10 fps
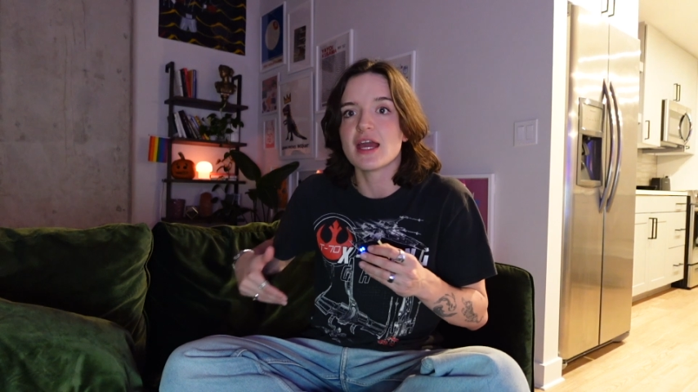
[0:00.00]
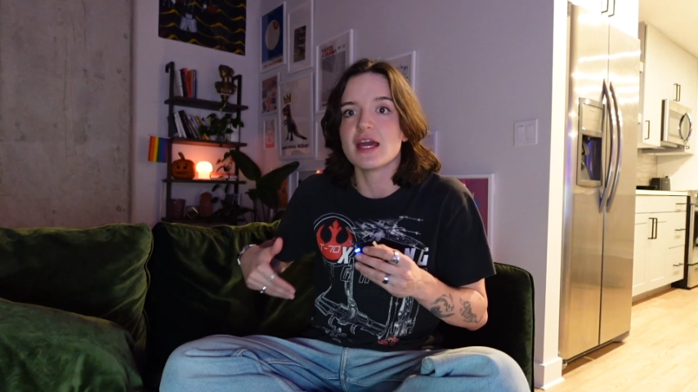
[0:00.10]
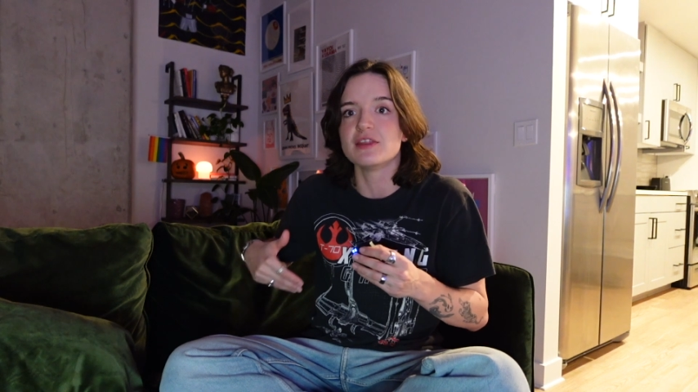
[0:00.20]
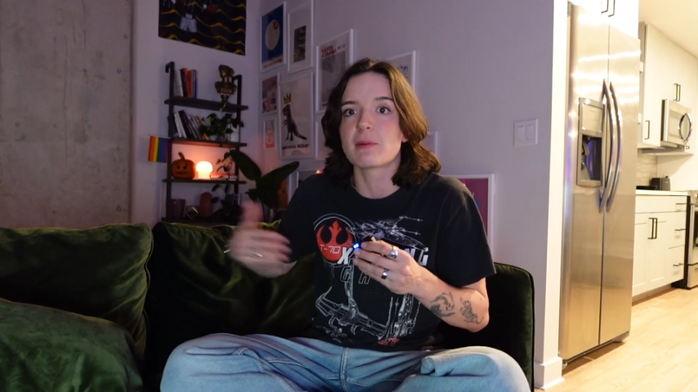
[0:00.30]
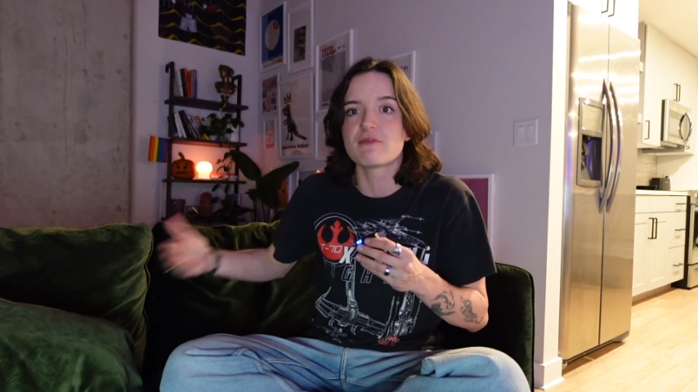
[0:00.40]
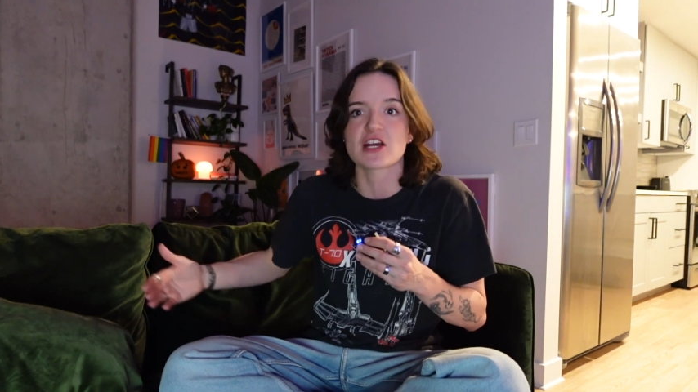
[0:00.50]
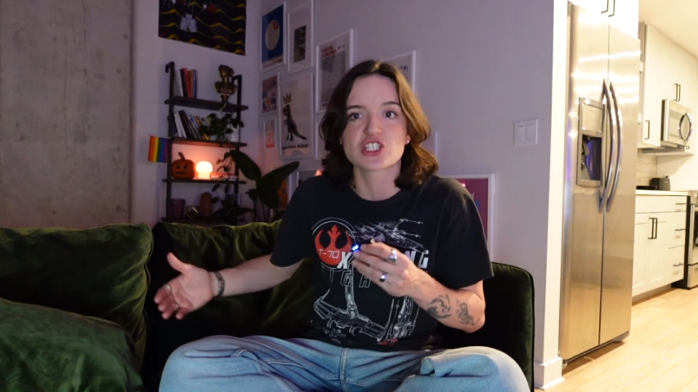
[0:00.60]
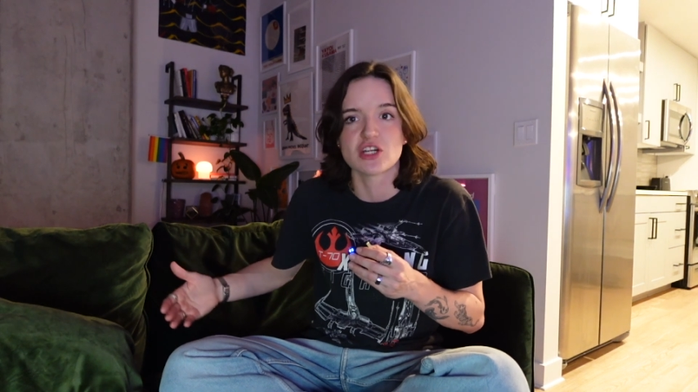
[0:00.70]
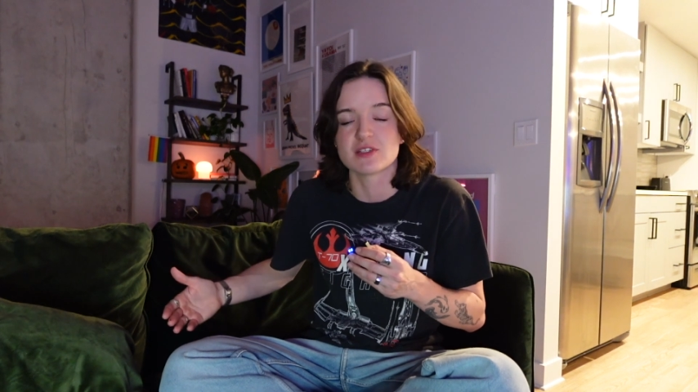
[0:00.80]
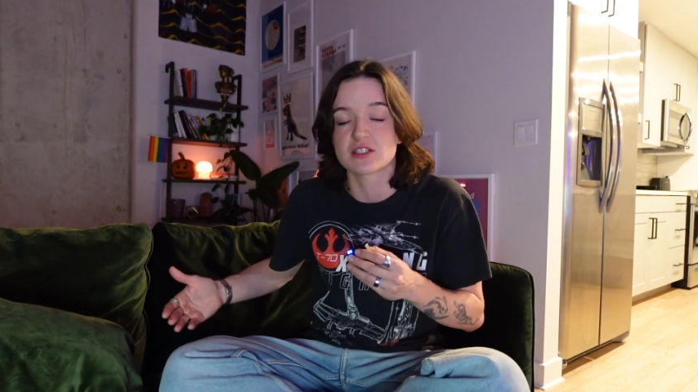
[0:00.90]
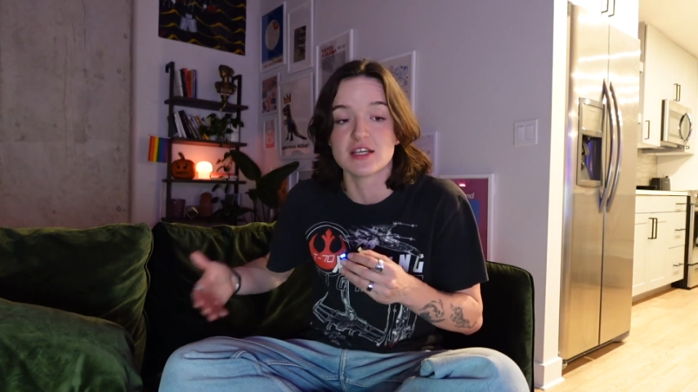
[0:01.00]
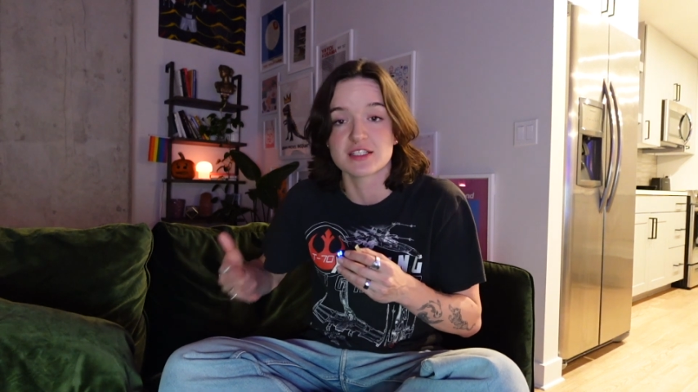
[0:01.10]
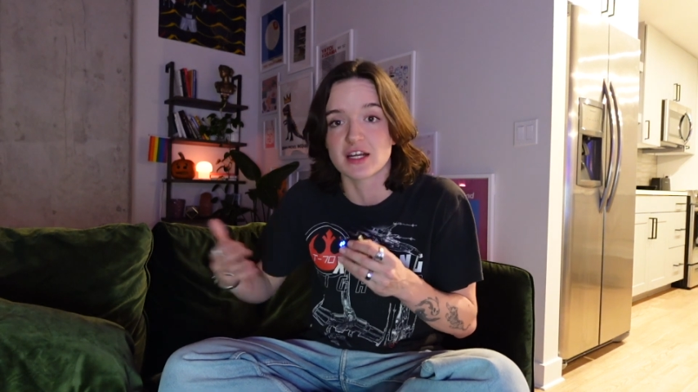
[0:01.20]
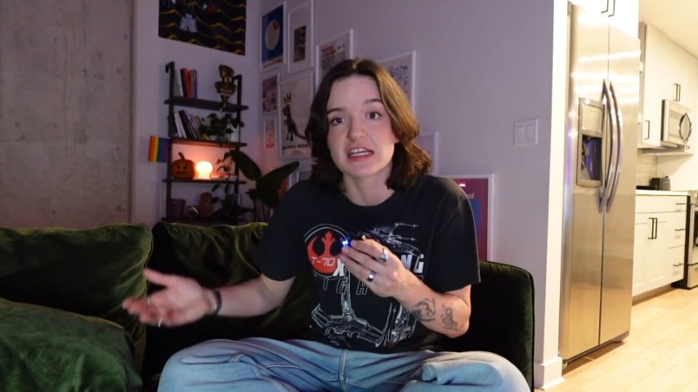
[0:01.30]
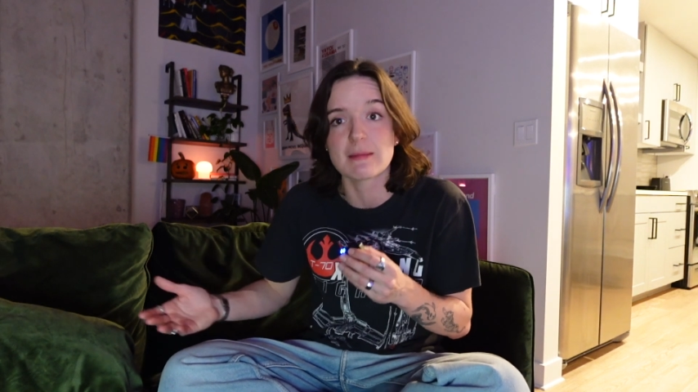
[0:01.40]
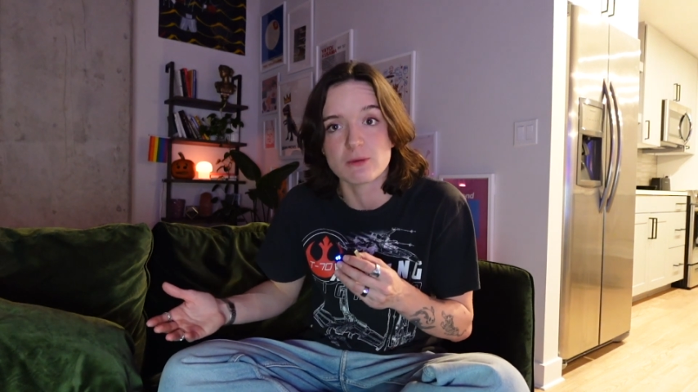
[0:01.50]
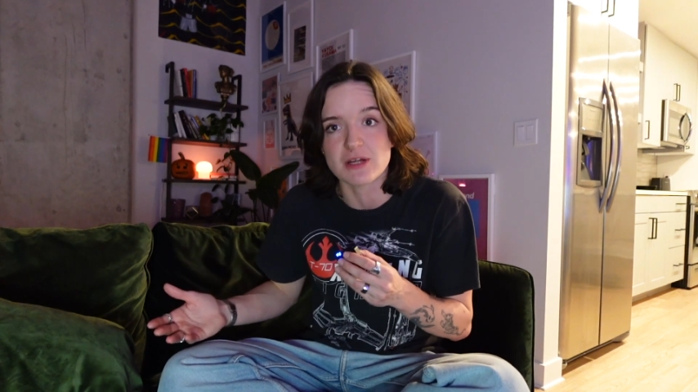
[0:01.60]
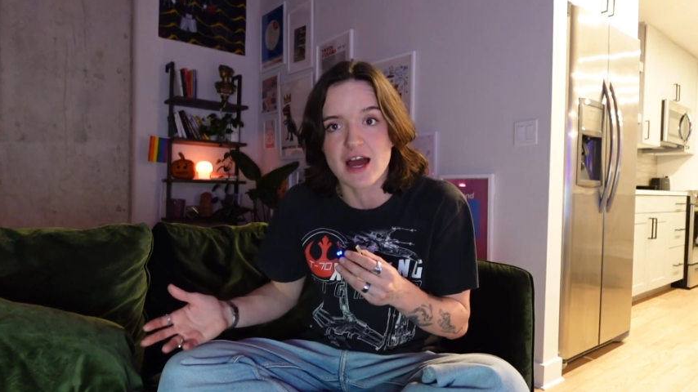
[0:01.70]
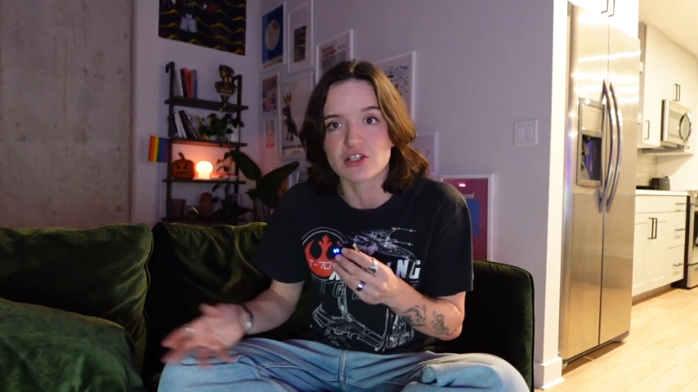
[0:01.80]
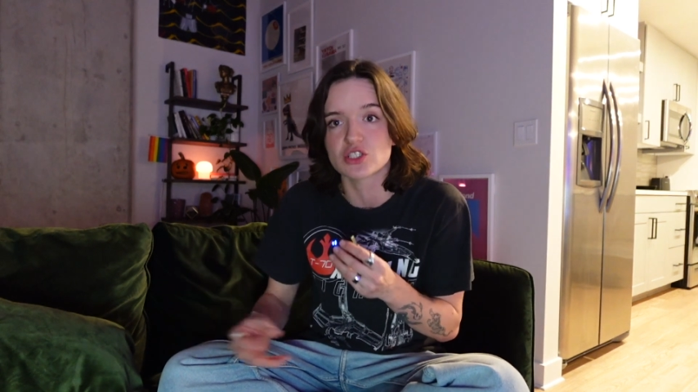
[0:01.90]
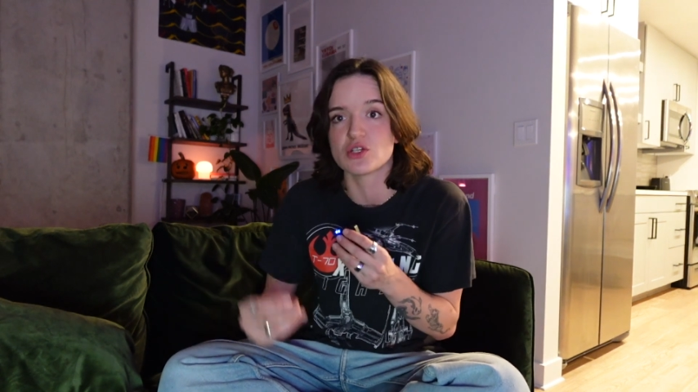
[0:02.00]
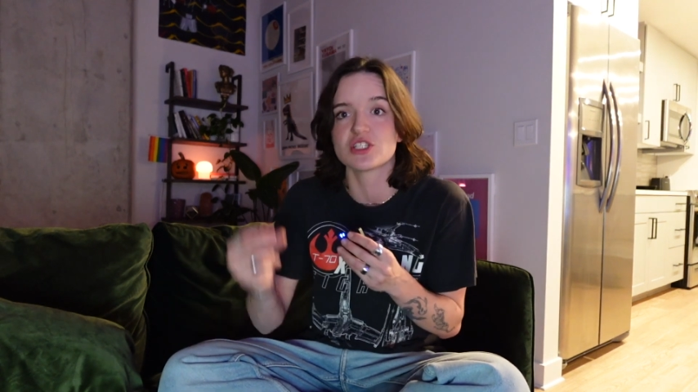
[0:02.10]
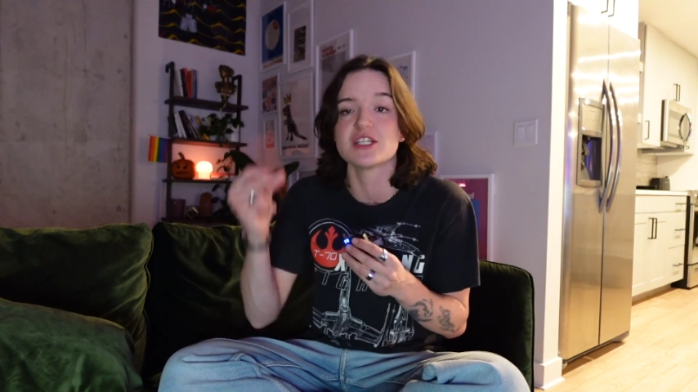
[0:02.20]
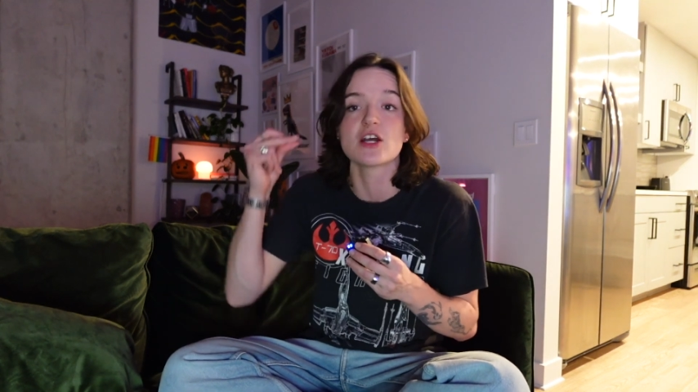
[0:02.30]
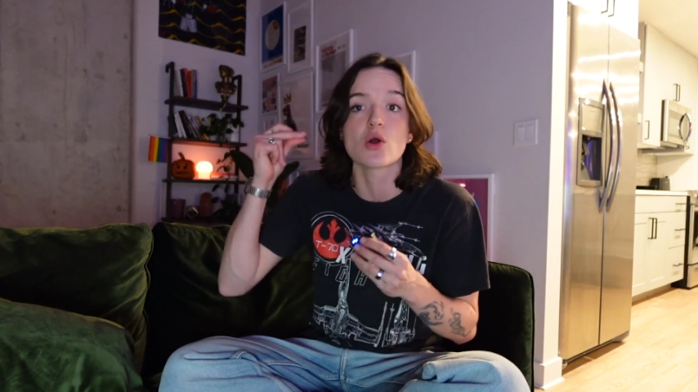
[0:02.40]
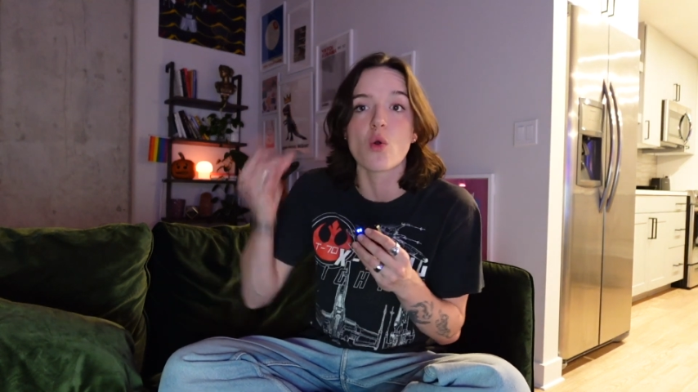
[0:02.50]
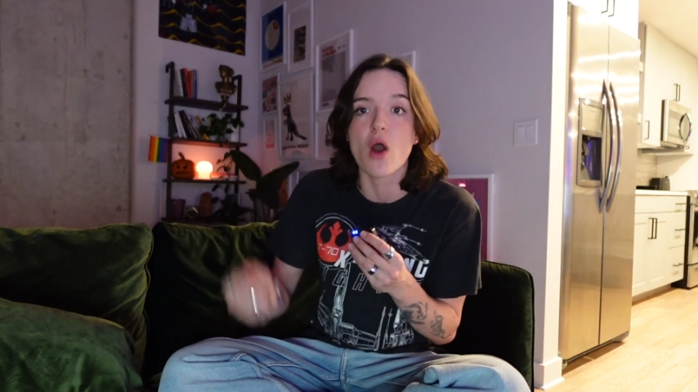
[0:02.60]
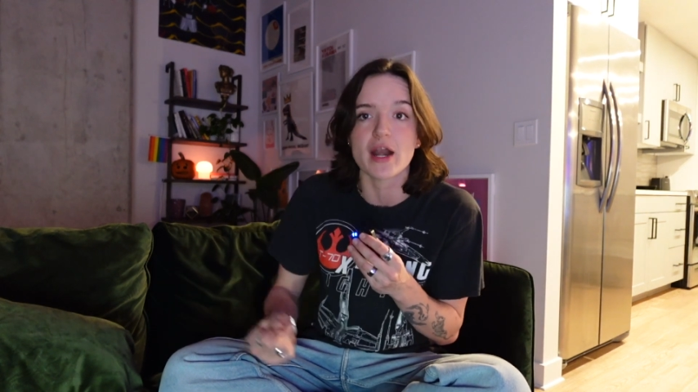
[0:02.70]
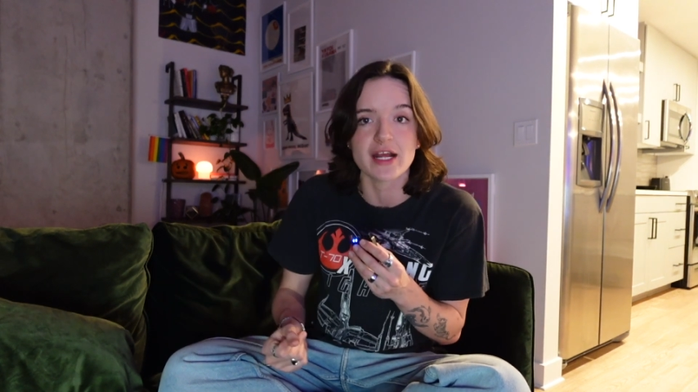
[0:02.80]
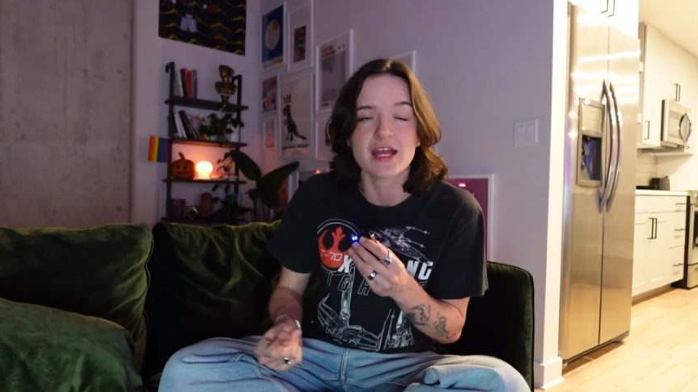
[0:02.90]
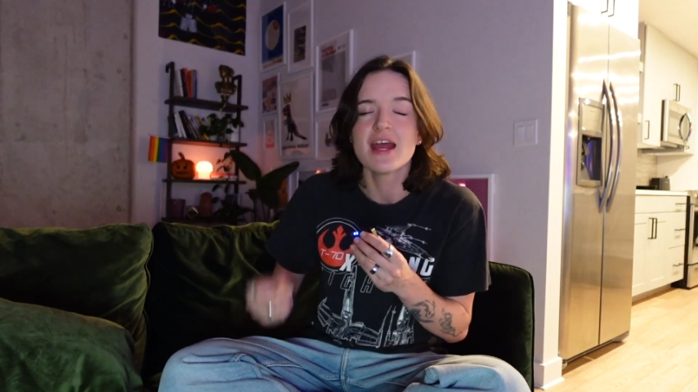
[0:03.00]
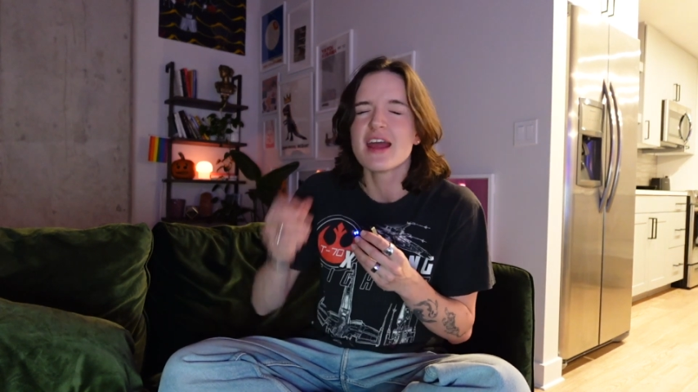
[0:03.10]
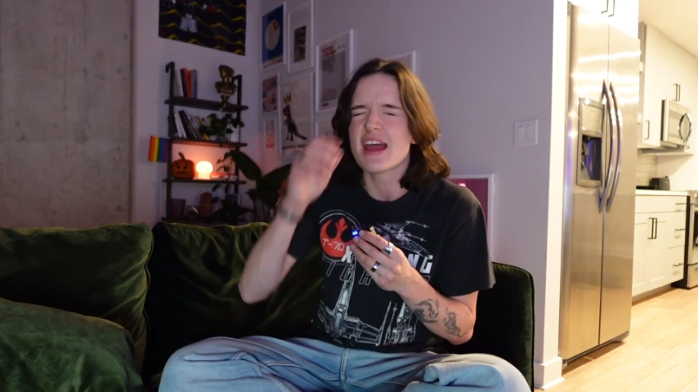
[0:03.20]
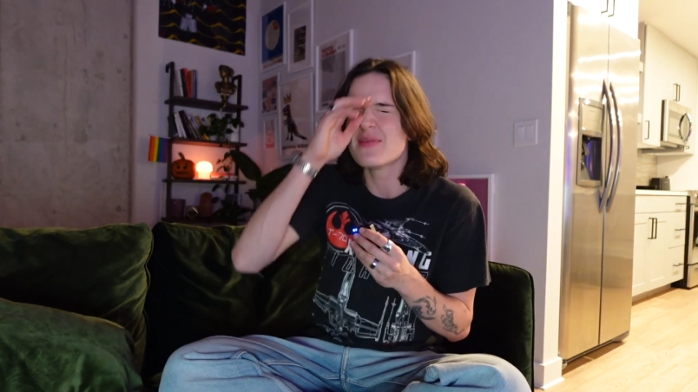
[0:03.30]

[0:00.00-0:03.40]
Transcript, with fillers: And the perfectionism is, is gonna keep you down. So you just need to go quantity.